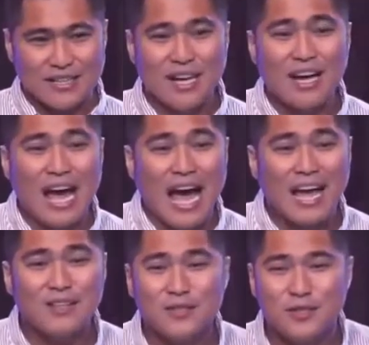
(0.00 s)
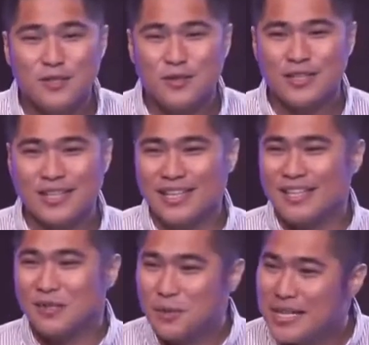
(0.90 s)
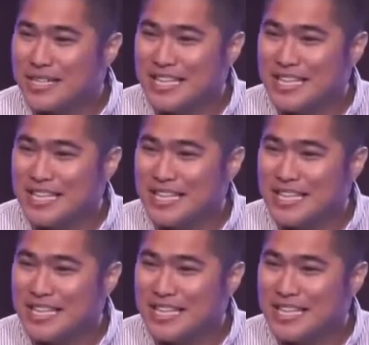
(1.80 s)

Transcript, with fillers: The answer key is already